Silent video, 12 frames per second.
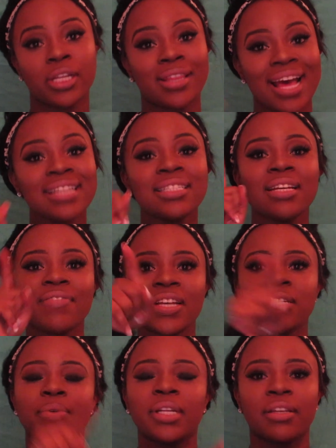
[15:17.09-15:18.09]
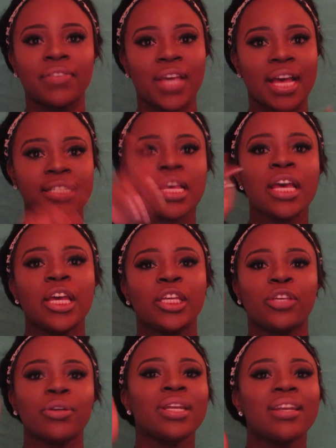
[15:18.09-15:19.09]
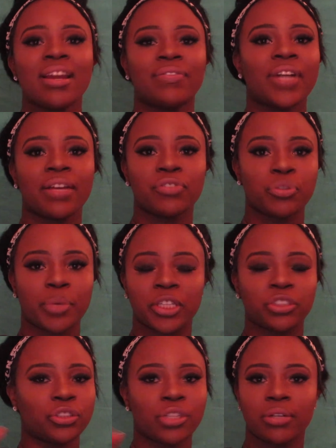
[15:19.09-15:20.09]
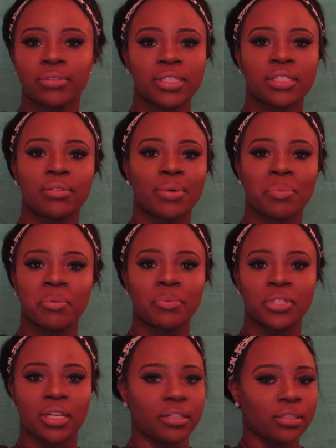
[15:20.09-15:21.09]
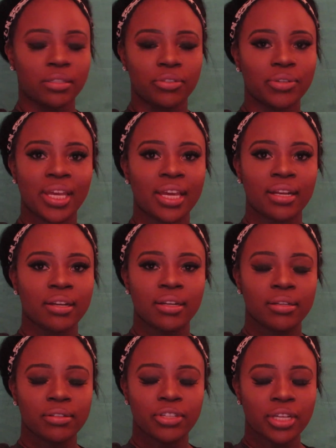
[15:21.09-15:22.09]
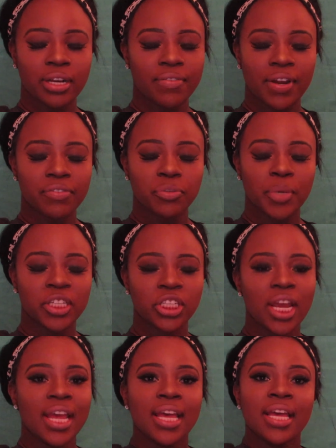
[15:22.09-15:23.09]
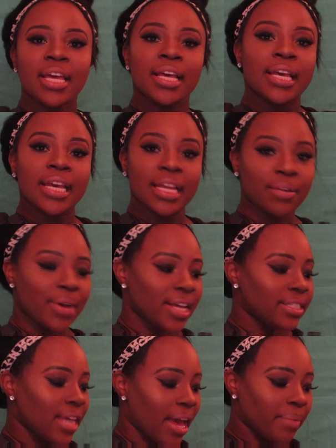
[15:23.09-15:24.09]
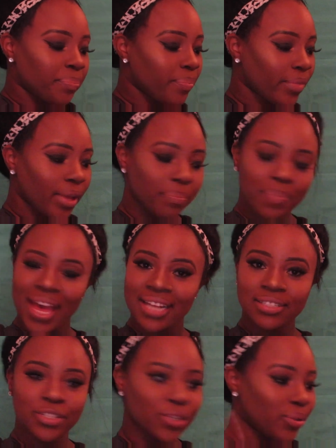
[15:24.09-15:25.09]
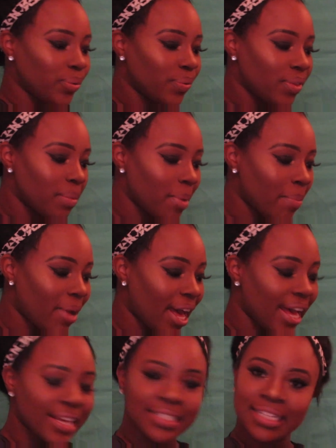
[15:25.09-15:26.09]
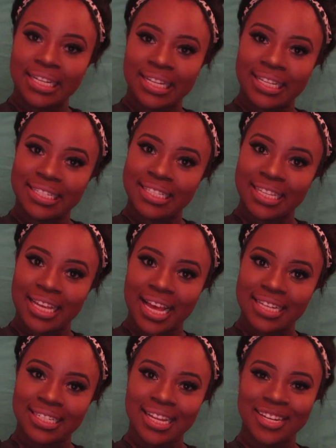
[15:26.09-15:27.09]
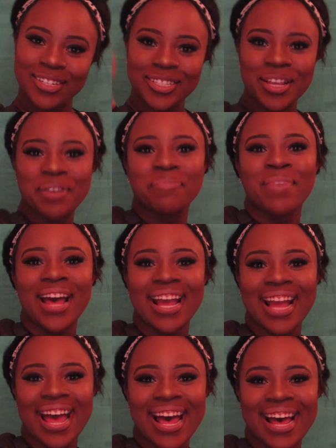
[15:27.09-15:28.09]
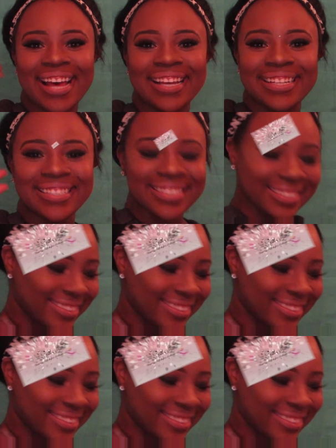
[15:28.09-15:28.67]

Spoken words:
That's the advice I want to give you guys. You can never have too much. Don't listen to what people tell you. You can't. You can never have too much. Anyways, yeah. Back to the bye-byes and the see you guys later. Bye, guys.